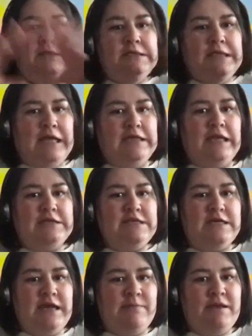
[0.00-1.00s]
that
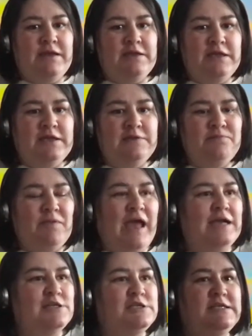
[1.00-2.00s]
dynamic, that
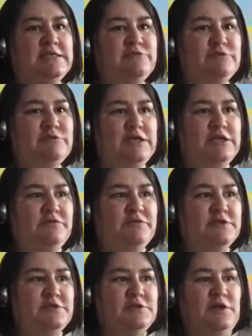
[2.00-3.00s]
actually it's really good for
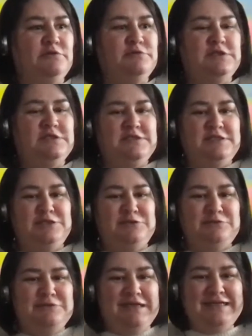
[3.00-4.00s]
us as coaches to
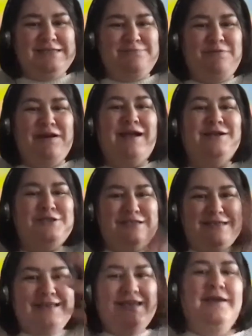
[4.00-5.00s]
do this, but
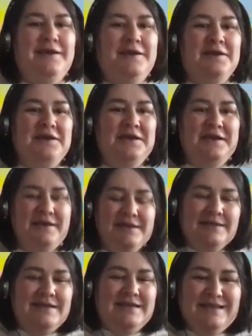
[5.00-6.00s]
actually,
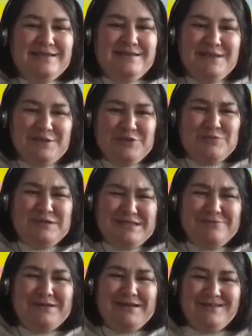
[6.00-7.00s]
do we
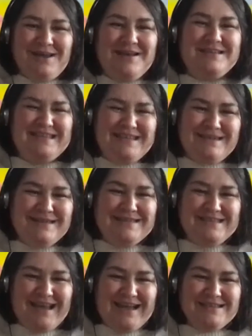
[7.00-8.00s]
do it? Is it
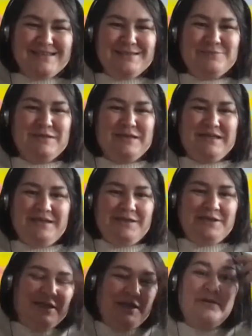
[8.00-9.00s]
us? Do we,
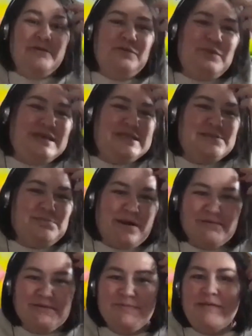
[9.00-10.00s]
if we
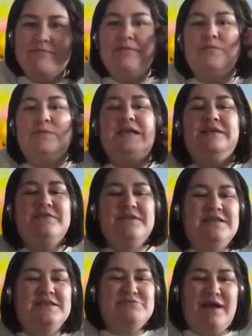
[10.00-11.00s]
sprout about that we live in
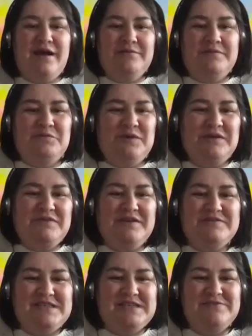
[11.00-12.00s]
this realm and we've
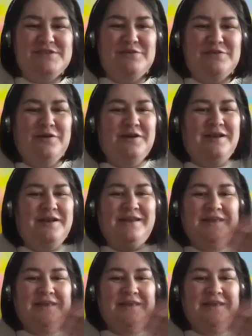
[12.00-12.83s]
lived in it for so long, and